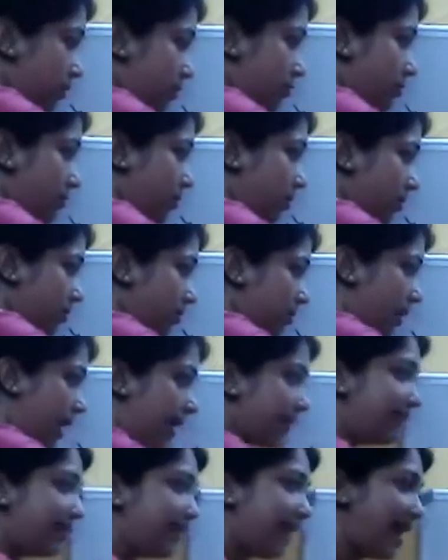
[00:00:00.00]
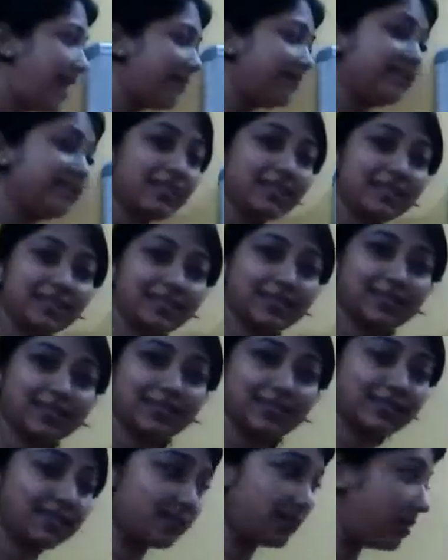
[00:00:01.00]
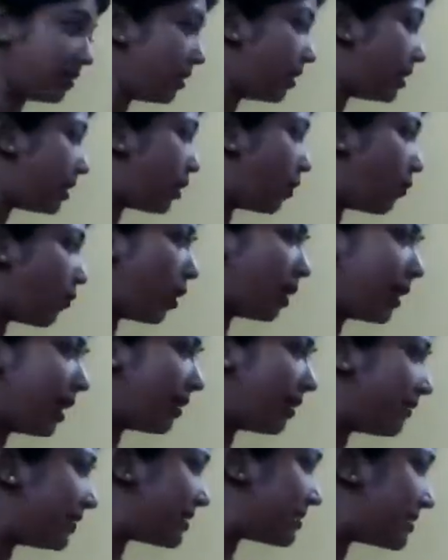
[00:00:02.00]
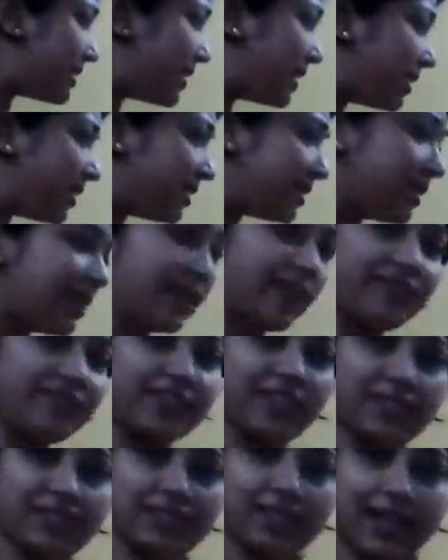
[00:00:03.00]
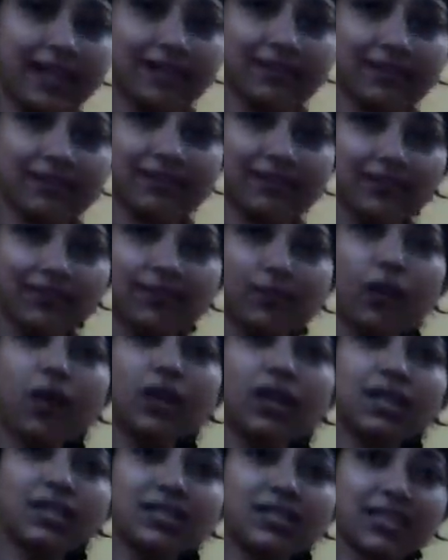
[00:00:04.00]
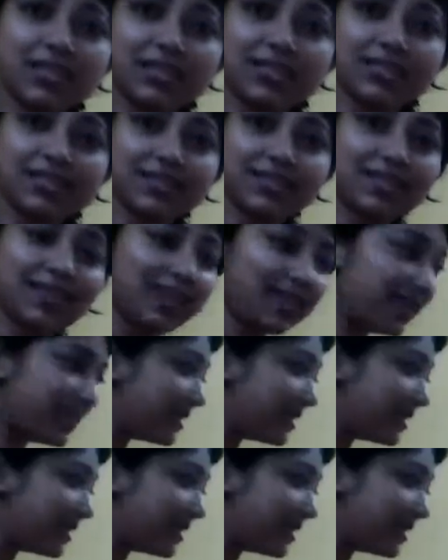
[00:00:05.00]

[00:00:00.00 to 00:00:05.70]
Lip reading: So I will have this. Now what are we seeing in the left hand side? What is this?